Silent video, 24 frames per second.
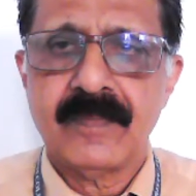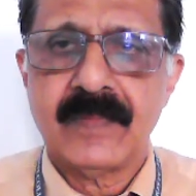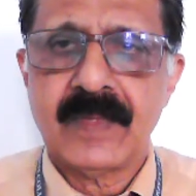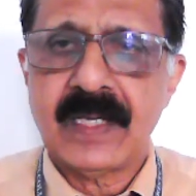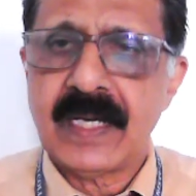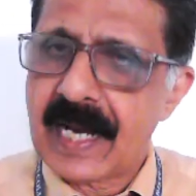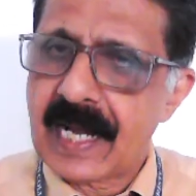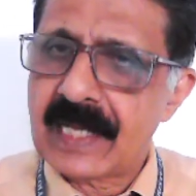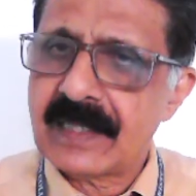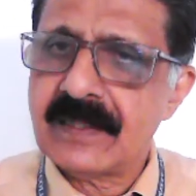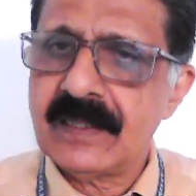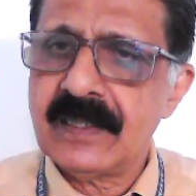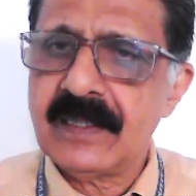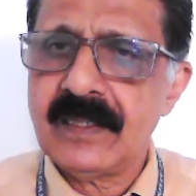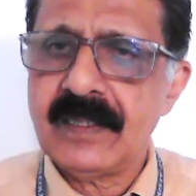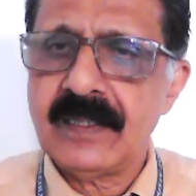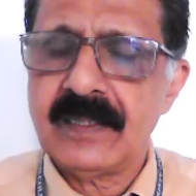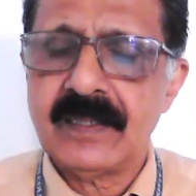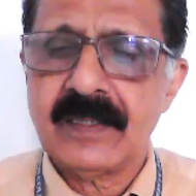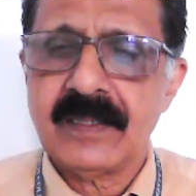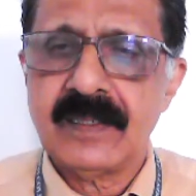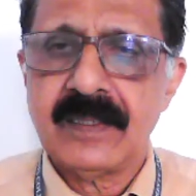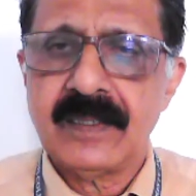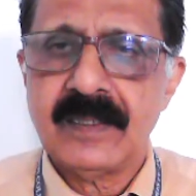Rather,
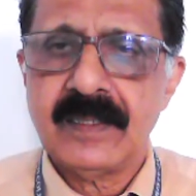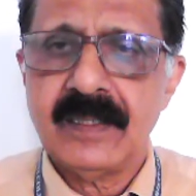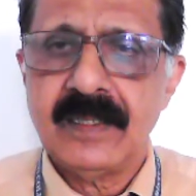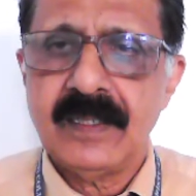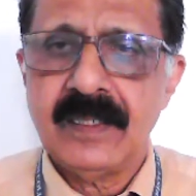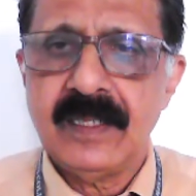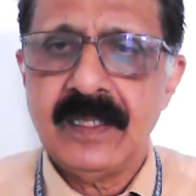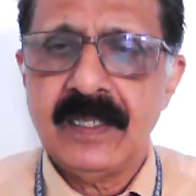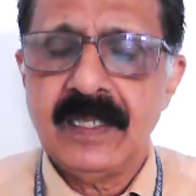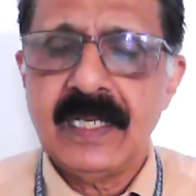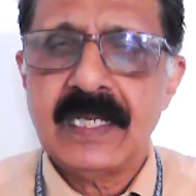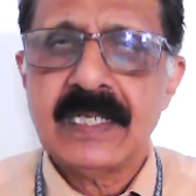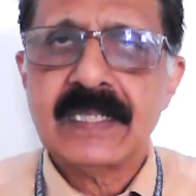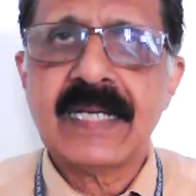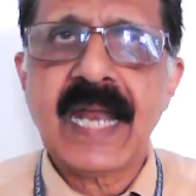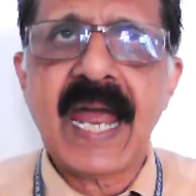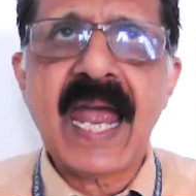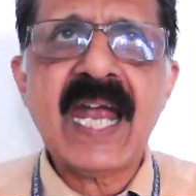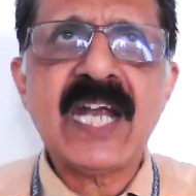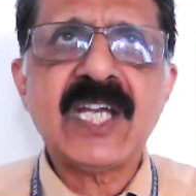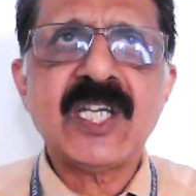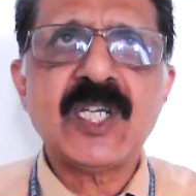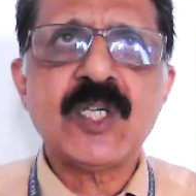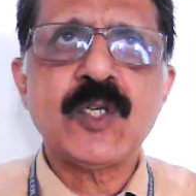
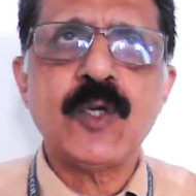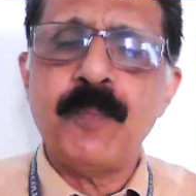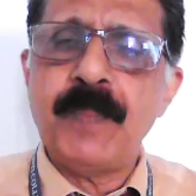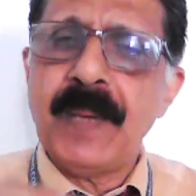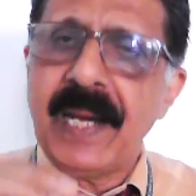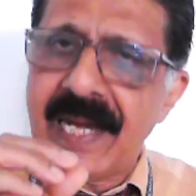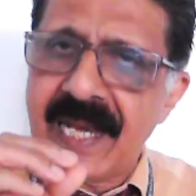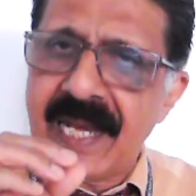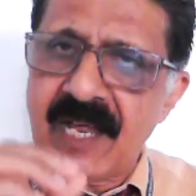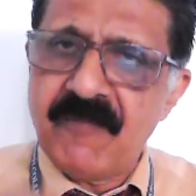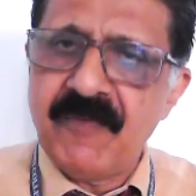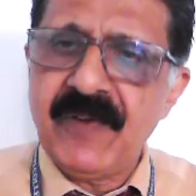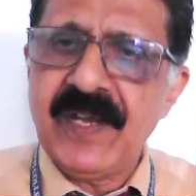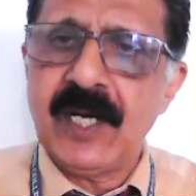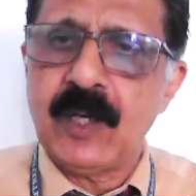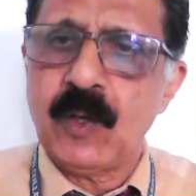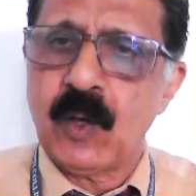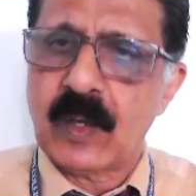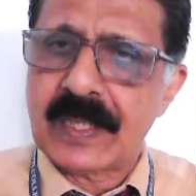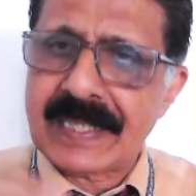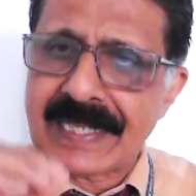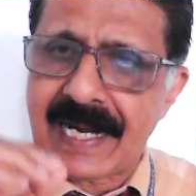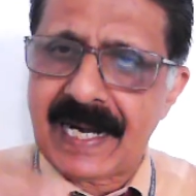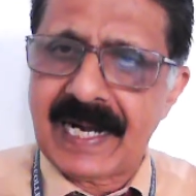tax should be levied
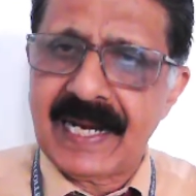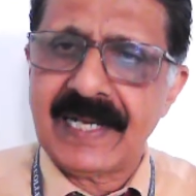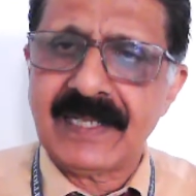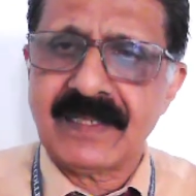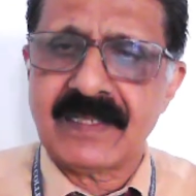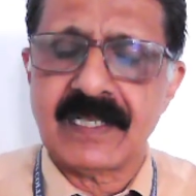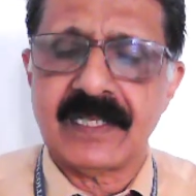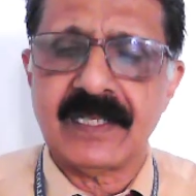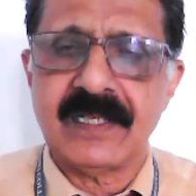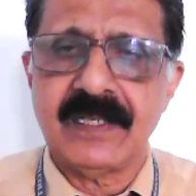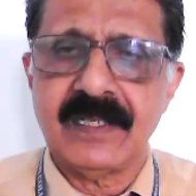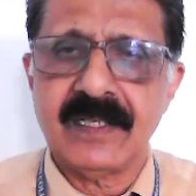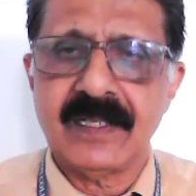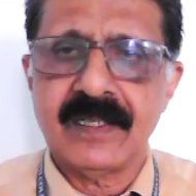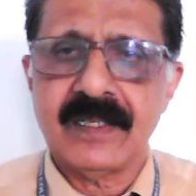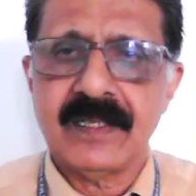or collected